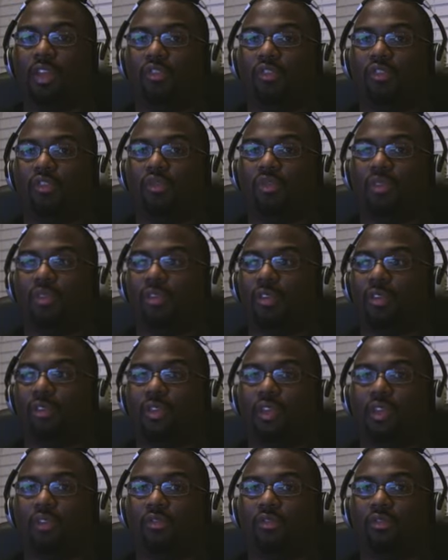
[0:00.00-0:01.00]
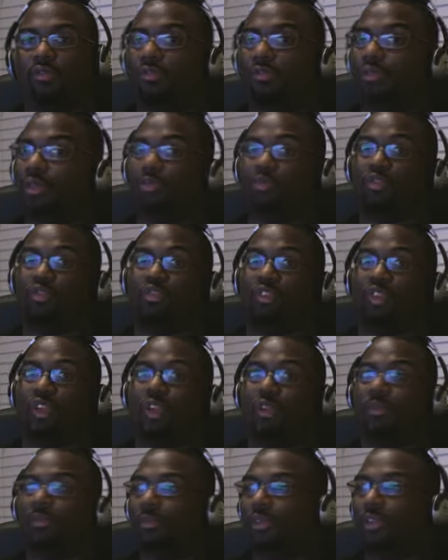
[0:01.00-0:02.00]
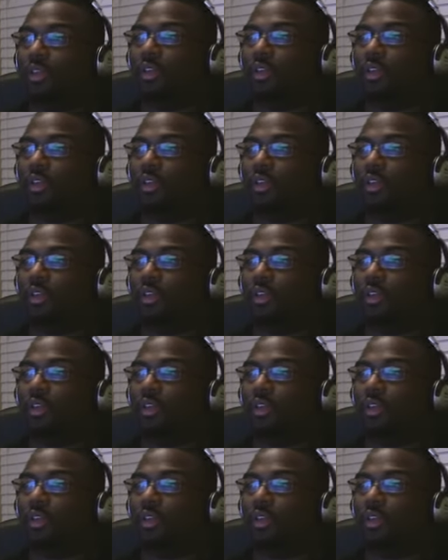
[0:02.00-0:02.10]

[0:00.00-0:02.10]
extra 25,000. I'm just saying.